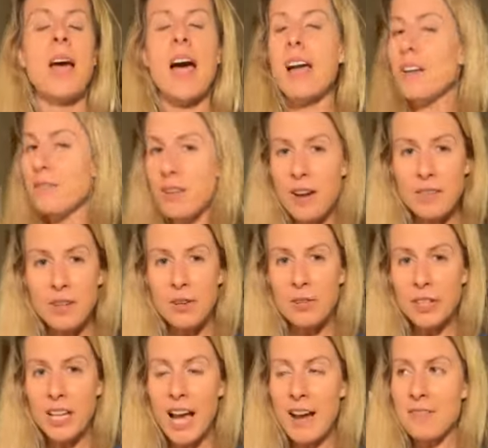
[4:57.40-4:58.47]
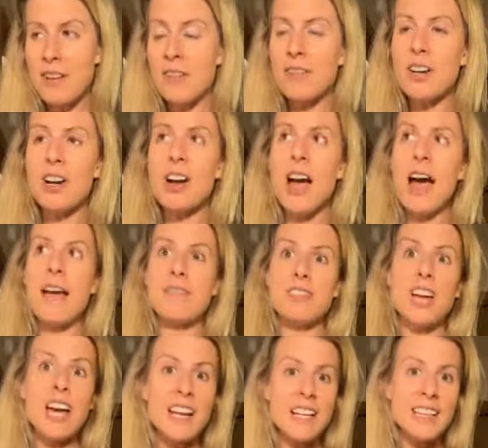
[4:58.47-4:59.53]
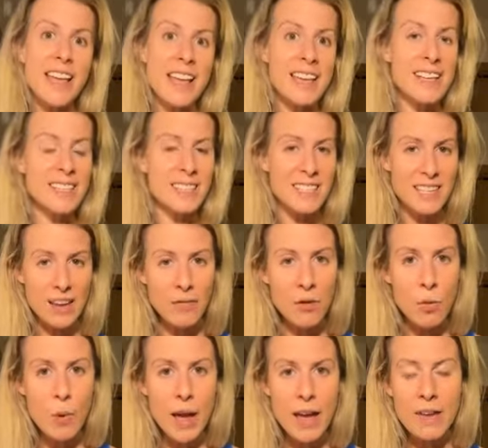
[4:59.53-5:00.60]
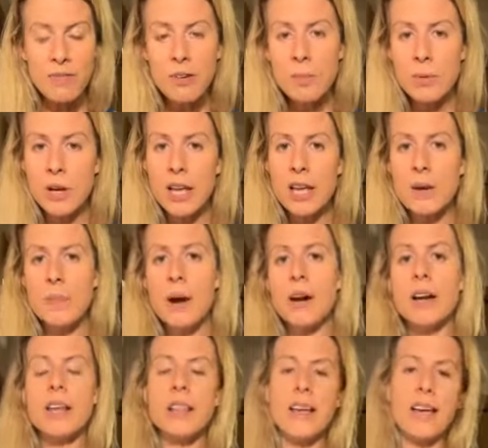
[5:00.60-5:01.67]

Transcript: I have never really, I've never, I've done a leggings giveaway for booking a party.